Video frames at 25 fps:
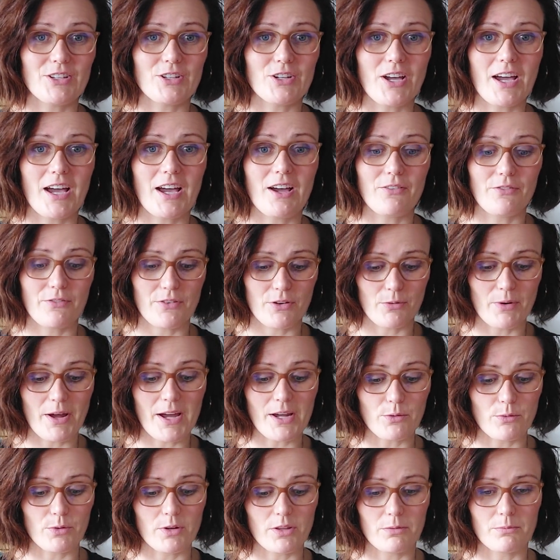you have a
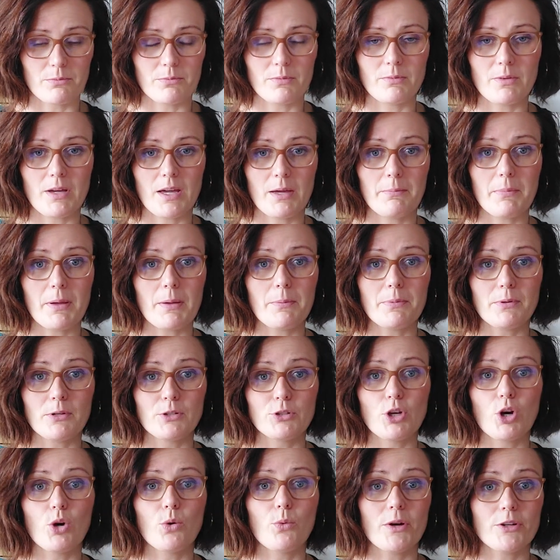right rhythm and
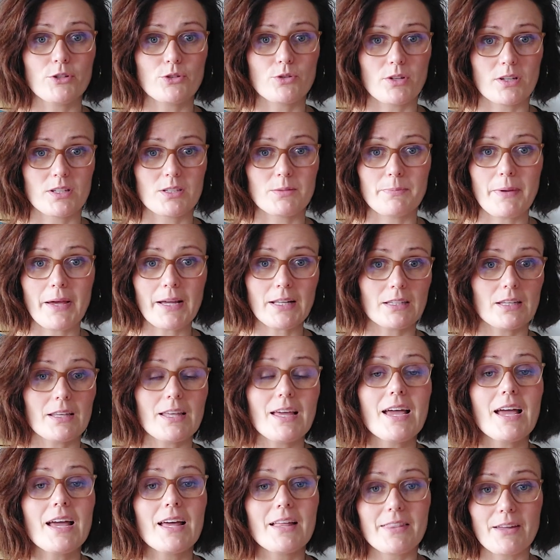people know when to expect it.